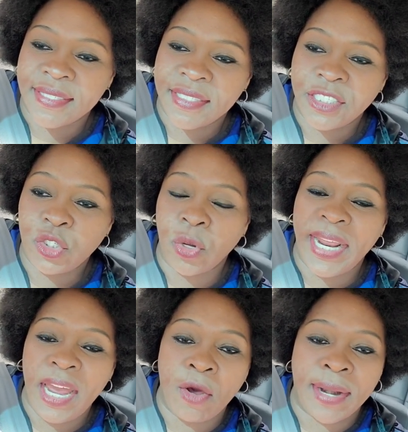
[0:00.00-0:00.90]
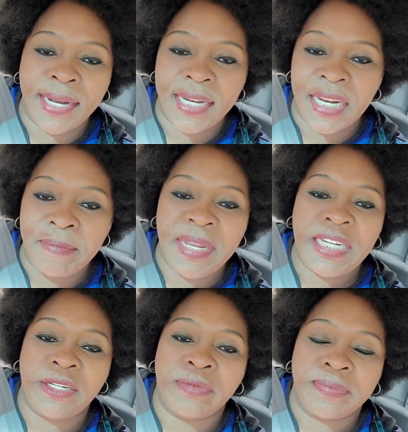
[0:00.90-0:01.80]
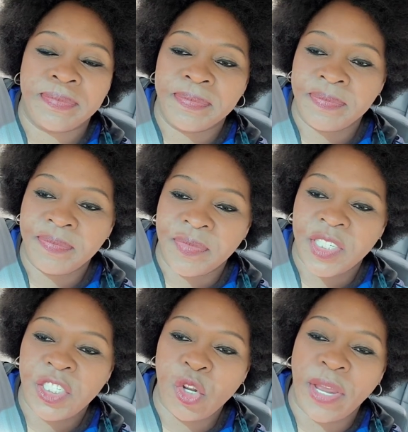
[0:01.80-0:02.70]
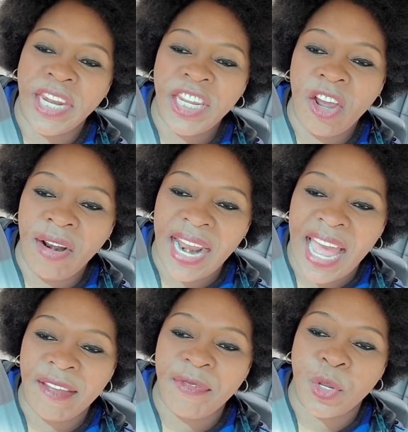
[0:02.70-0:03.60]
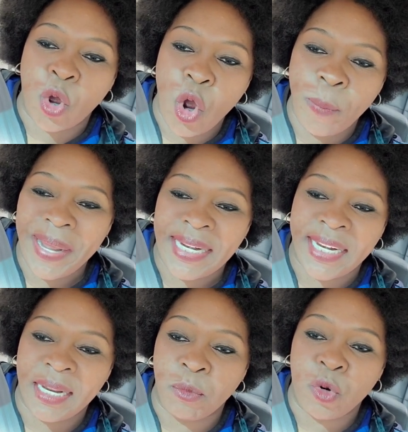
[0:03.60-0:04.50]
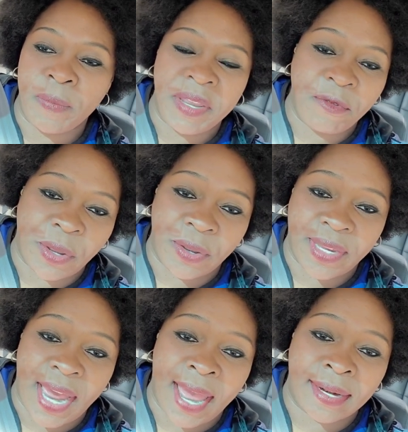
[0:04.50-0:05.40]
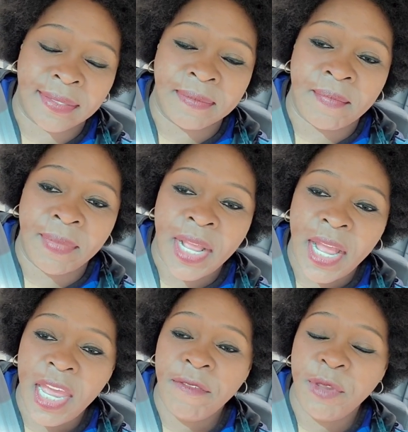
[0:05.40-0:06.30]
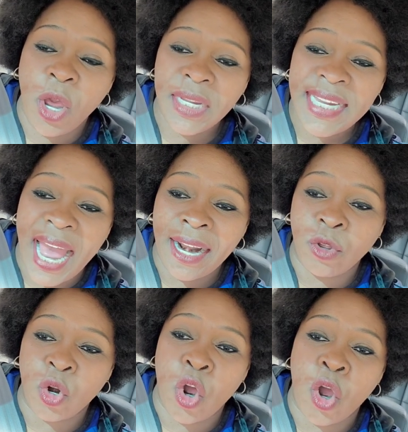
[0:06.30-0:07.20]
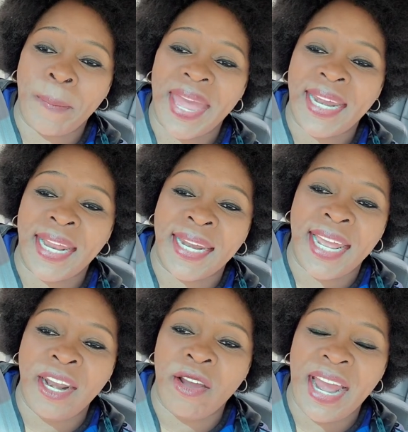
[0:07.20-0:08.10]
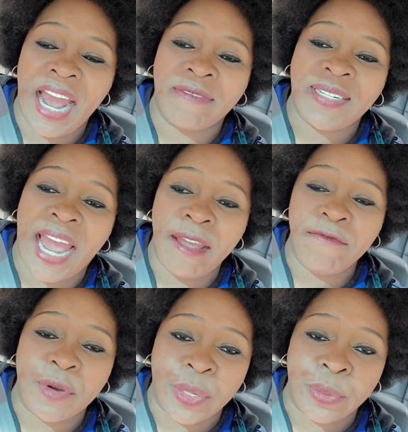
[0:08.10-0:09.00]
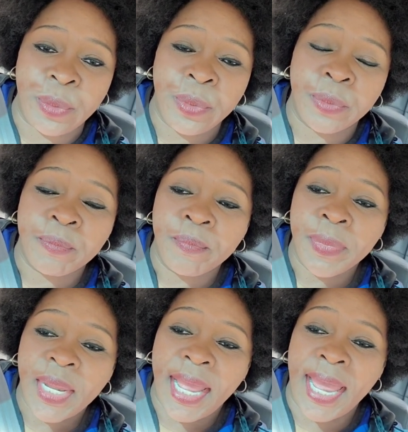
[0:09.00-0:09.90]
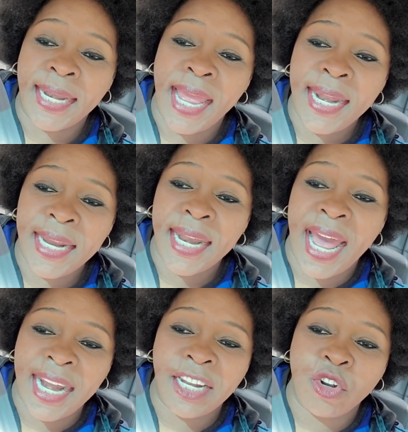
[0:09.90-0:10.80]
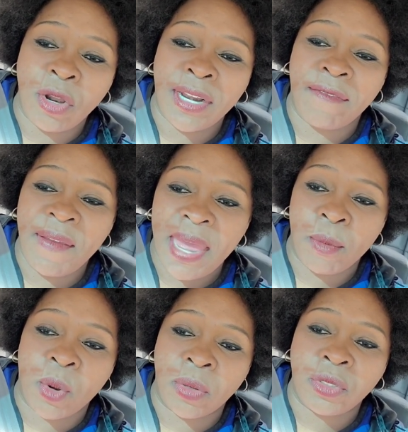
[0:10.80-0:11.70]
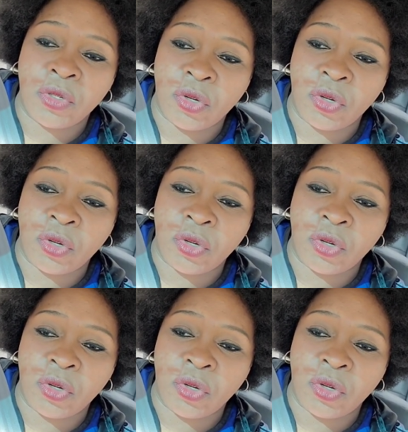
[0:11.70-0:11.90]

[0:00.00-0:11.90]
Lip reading: So they already limit you. So in your life, your hope and dream will be for your child. If your child grow up and then they don't have time for you, and they did not return the favor to